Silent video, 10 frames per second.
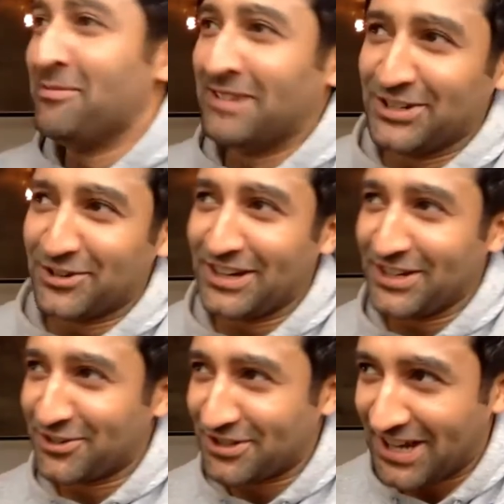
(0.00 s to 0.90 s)
I mean,
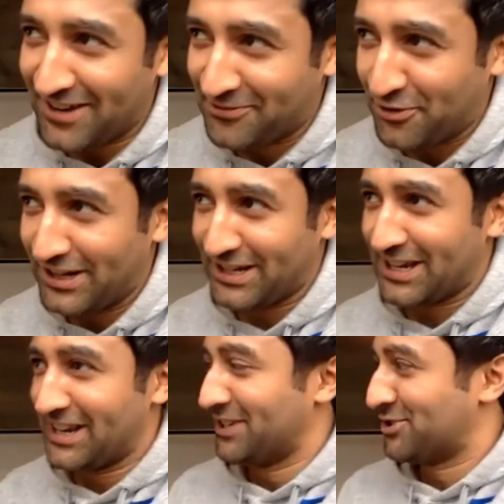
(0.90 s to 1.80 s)
you're a tough critic,
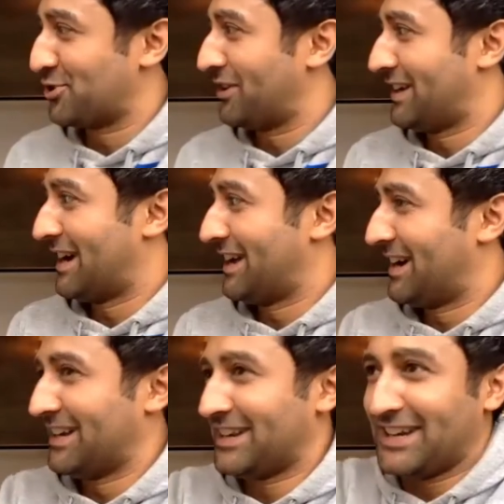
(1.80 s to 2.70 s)
and I enjoy that.
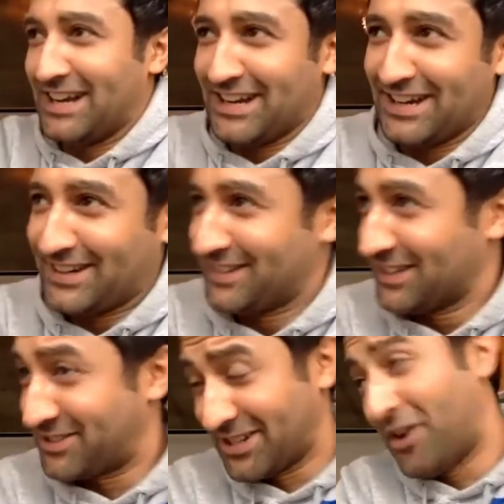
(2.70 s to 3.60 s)
I
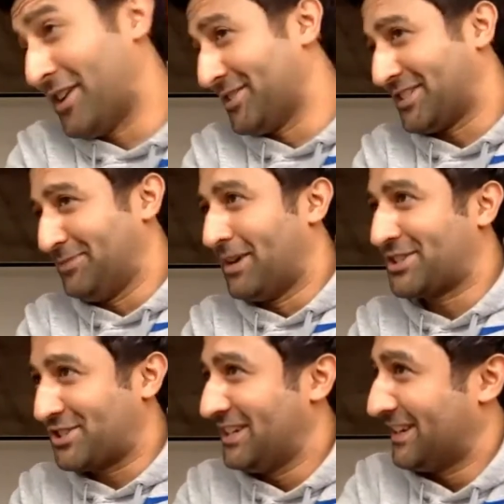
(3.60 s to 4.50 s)
that's honestly
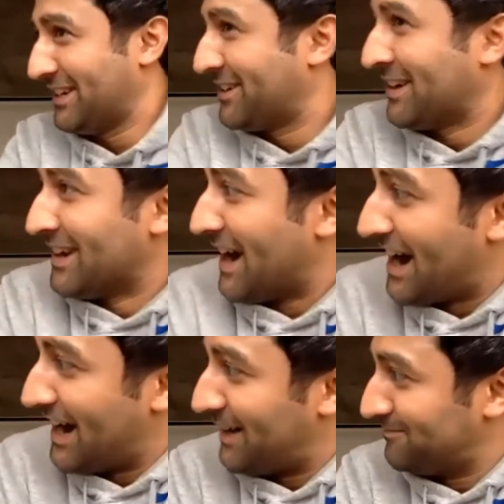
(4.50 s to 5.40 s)
much needed.
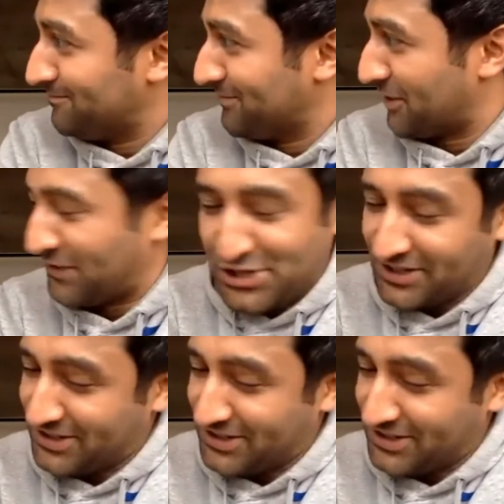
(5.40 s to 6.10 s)
The fishing